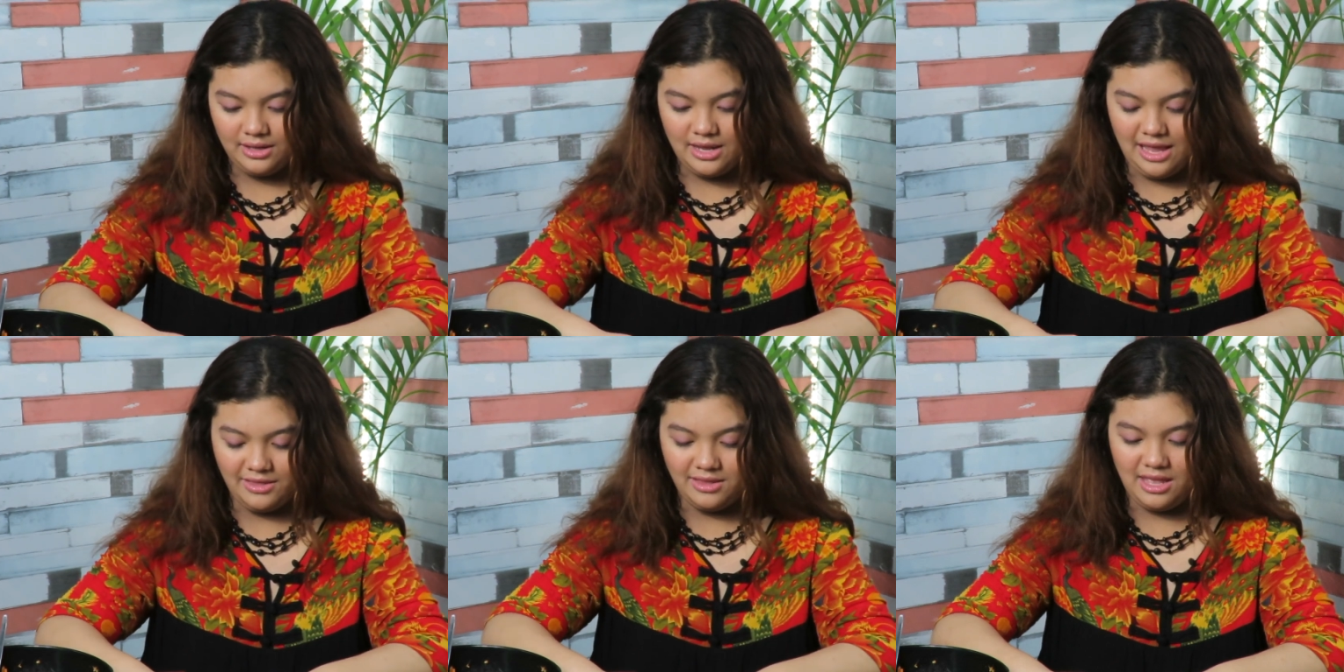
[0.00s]

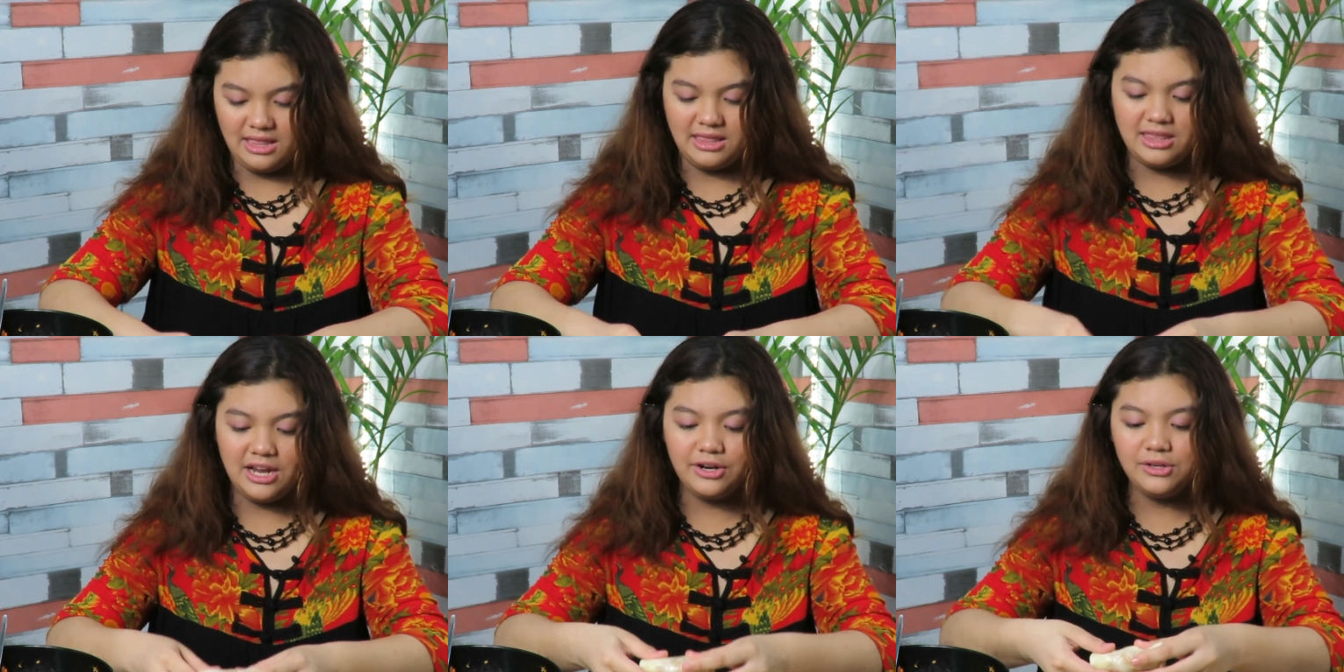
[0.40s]
And
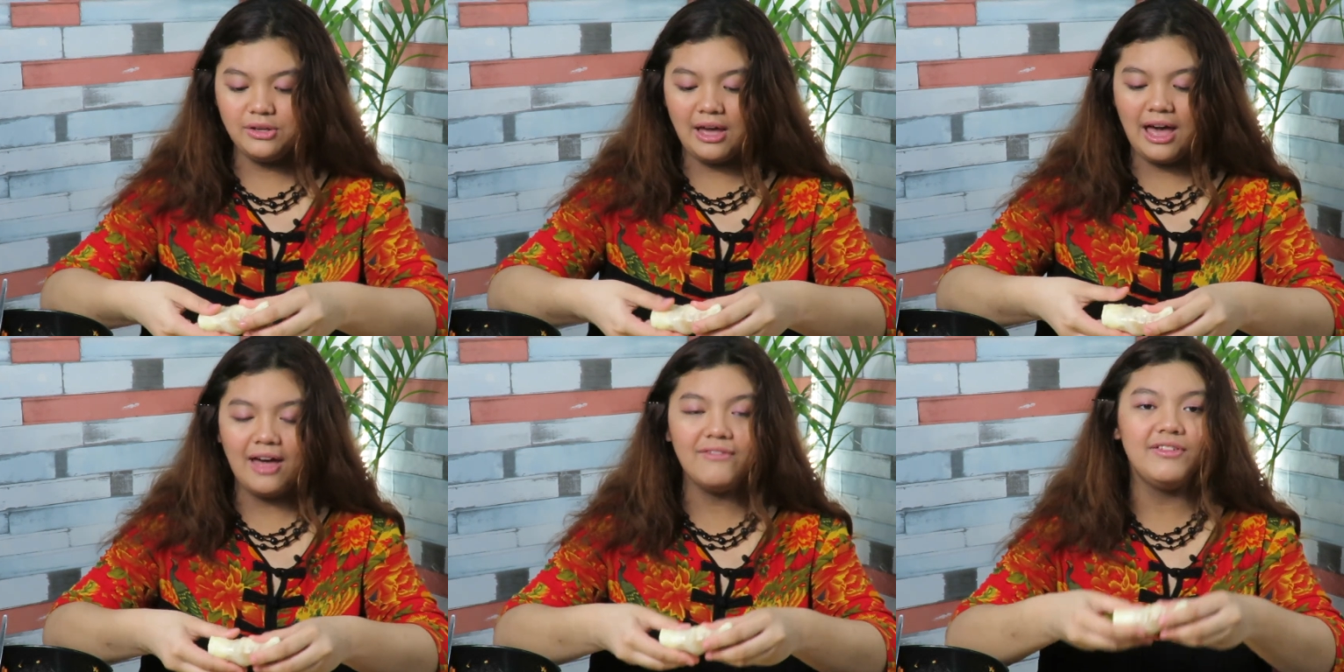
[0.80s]
then there
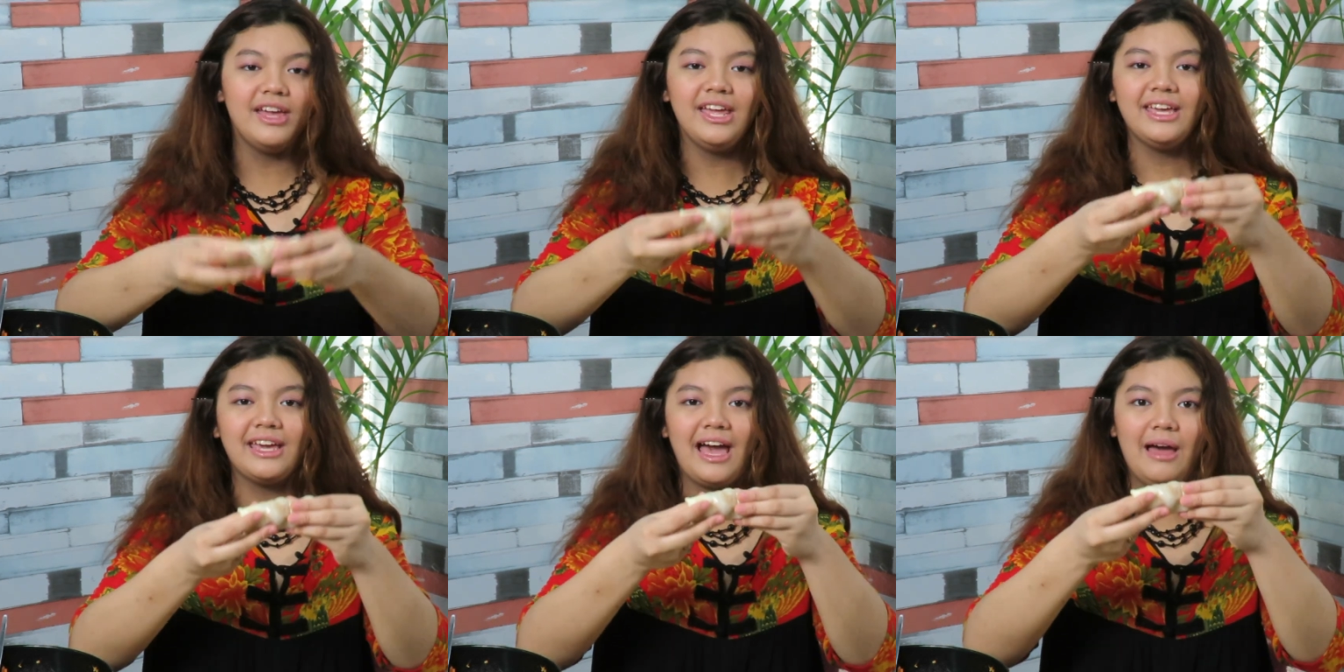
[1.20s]
you have
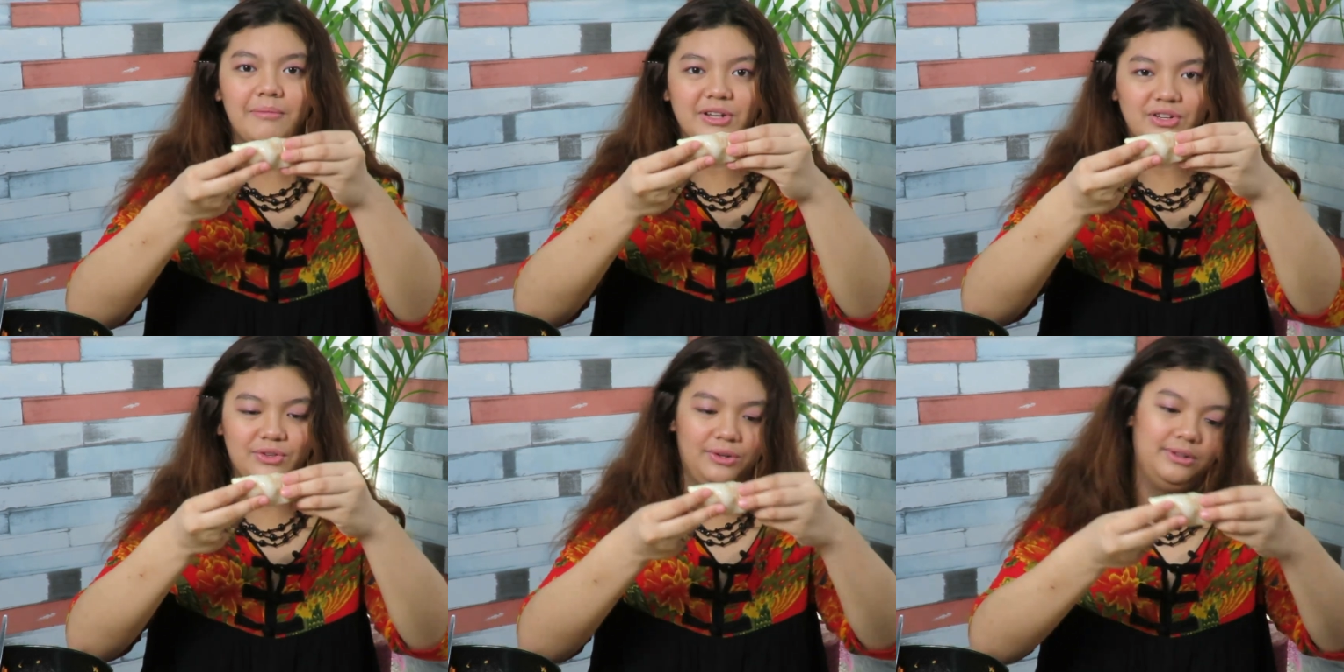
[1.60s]
a
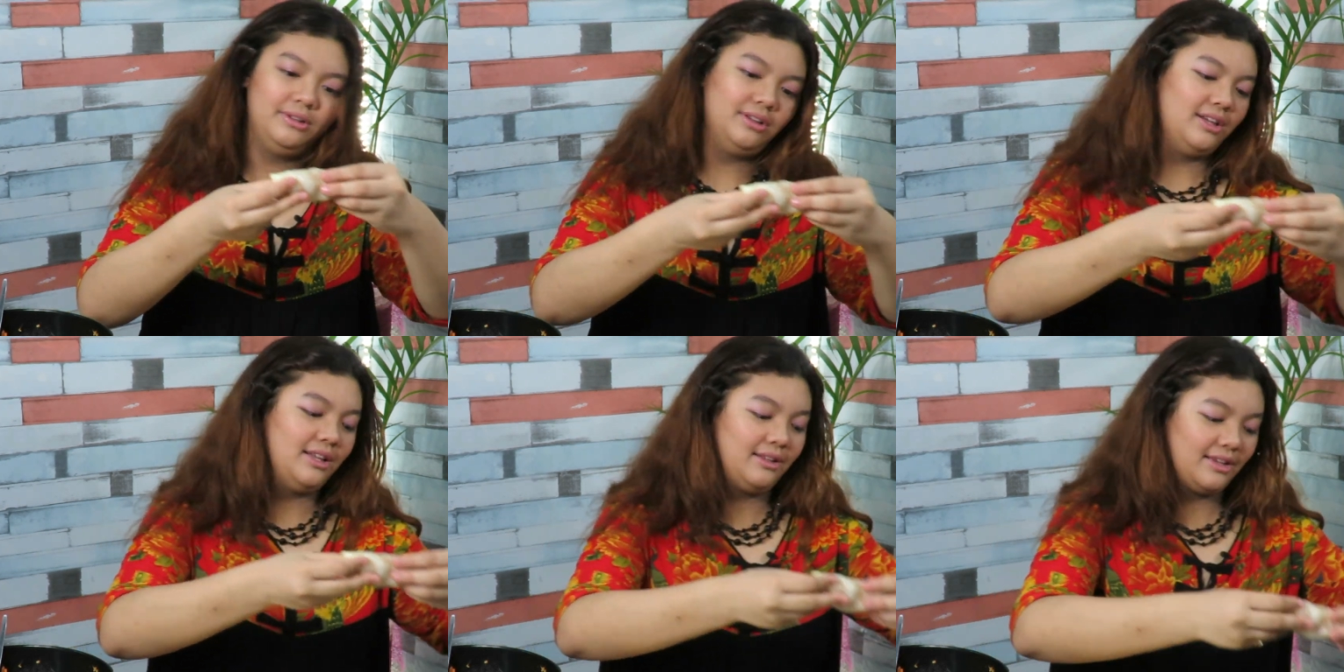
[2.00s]
cabbage roll.
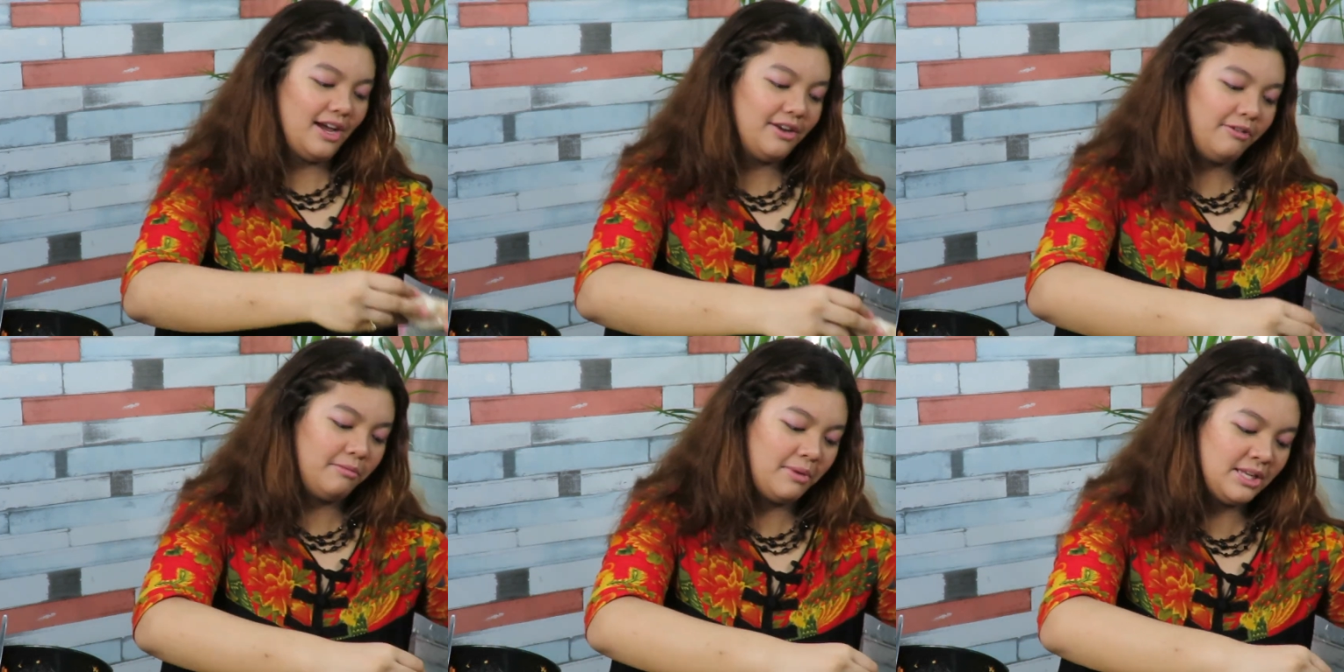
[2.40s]
It
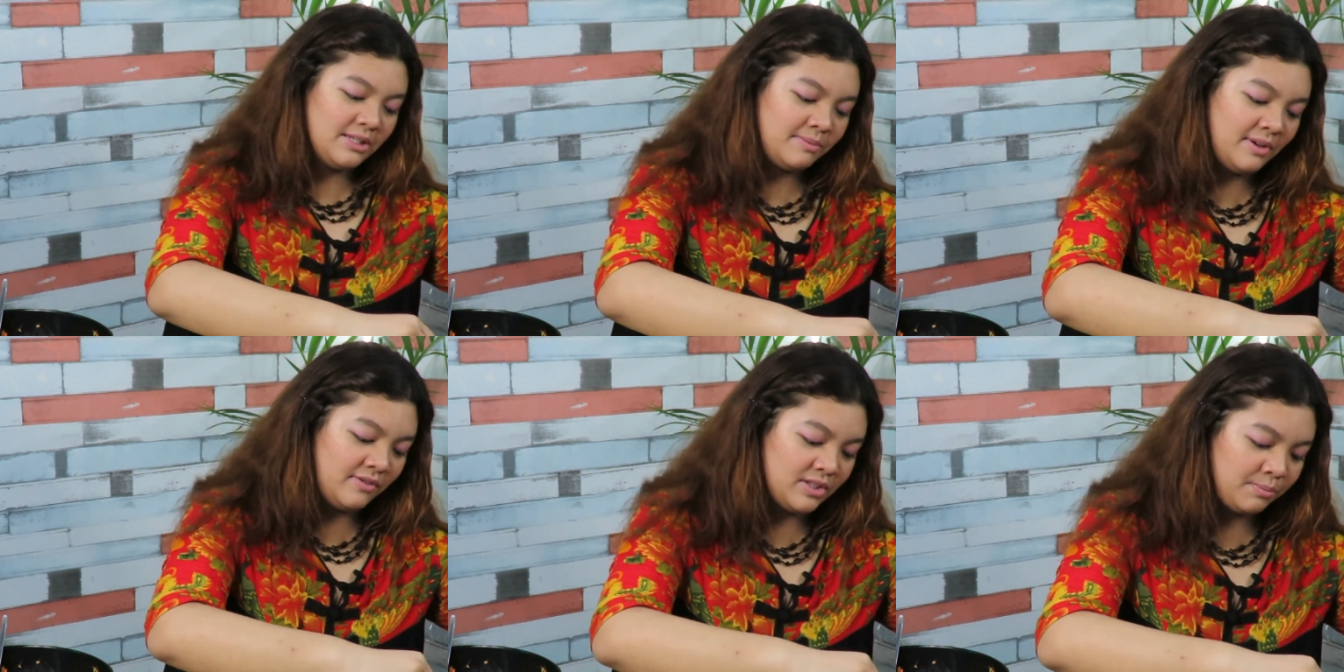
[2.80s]
kind of
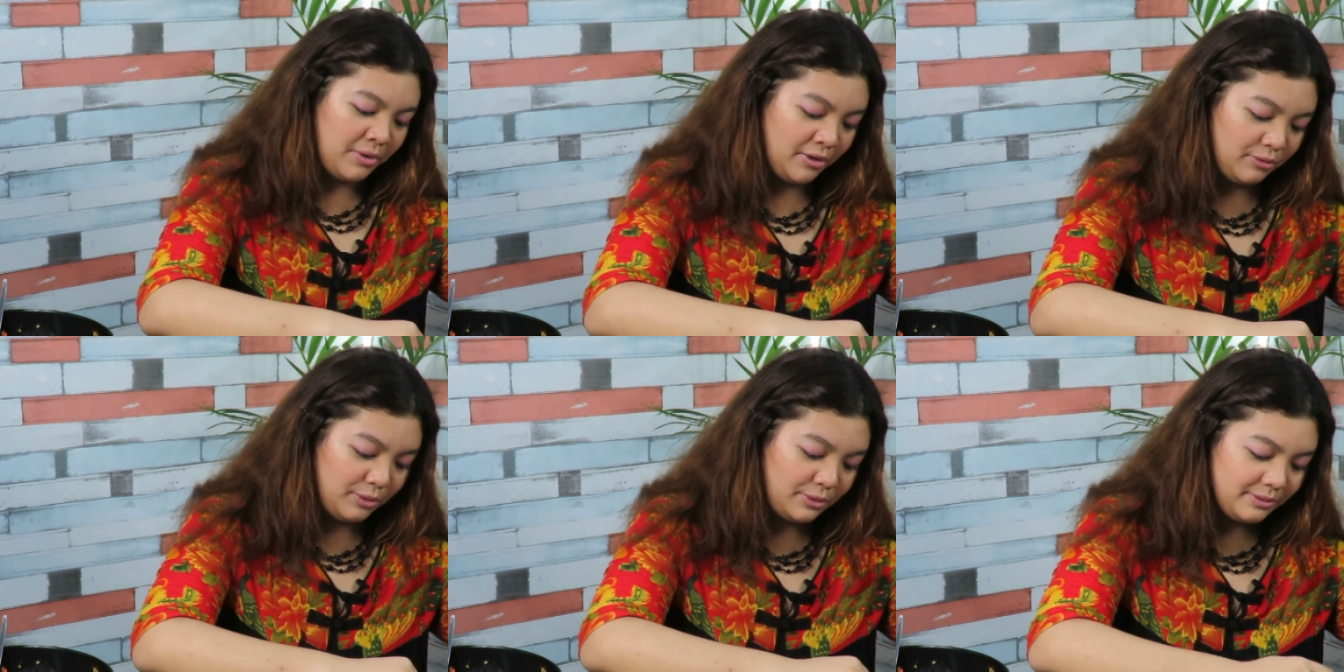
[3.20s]
reminds me of a
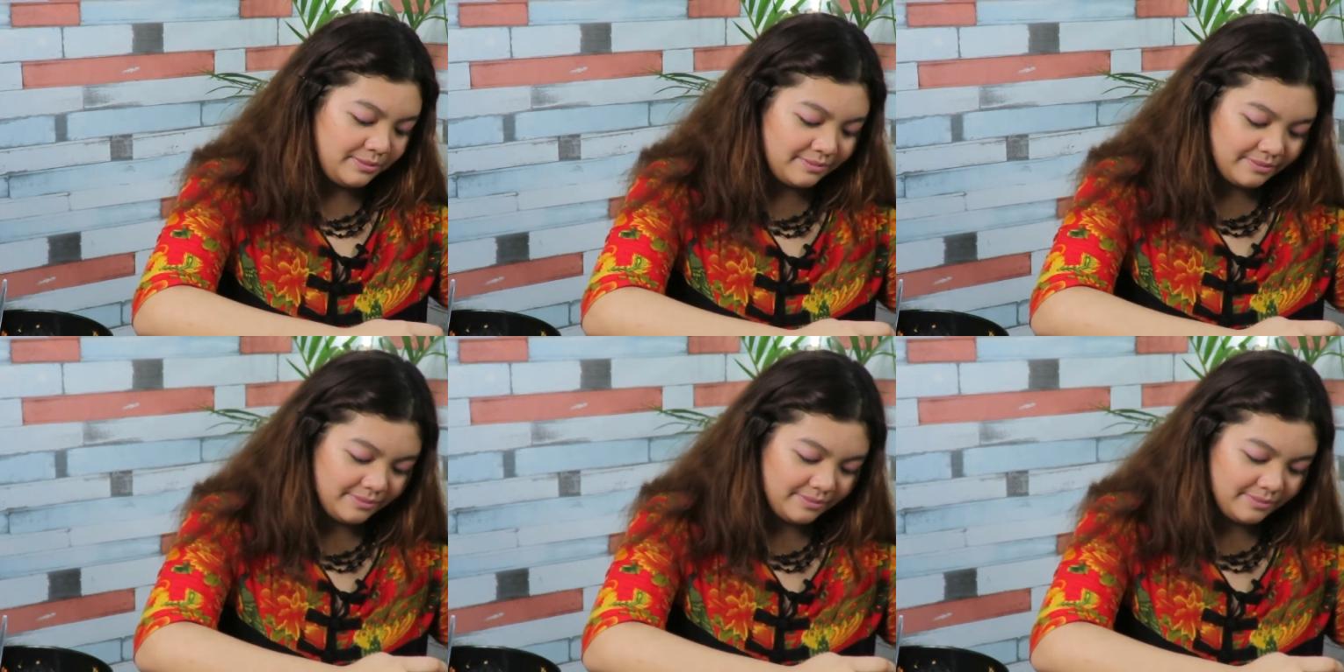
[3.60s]
spring roll.